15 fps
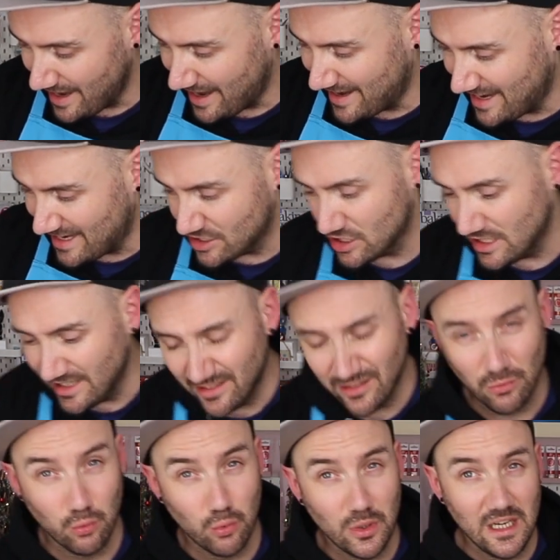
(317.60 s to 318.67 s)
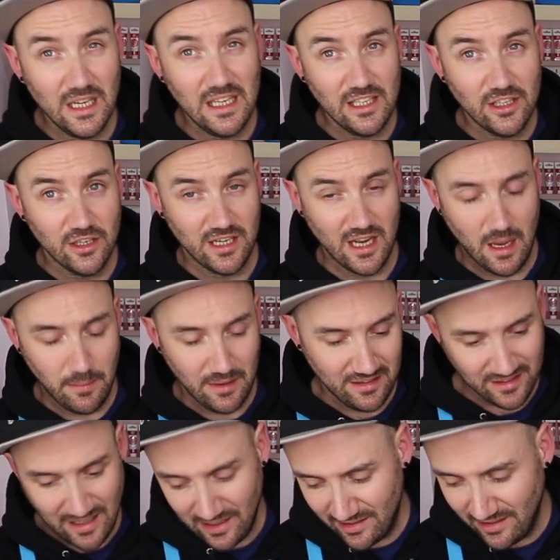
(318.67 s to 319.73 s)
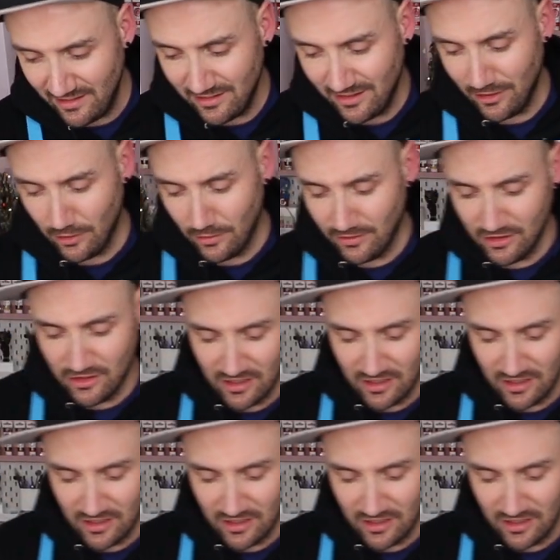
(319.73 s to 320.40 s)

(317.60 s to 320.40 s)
And actually it's a really good habit to get into, to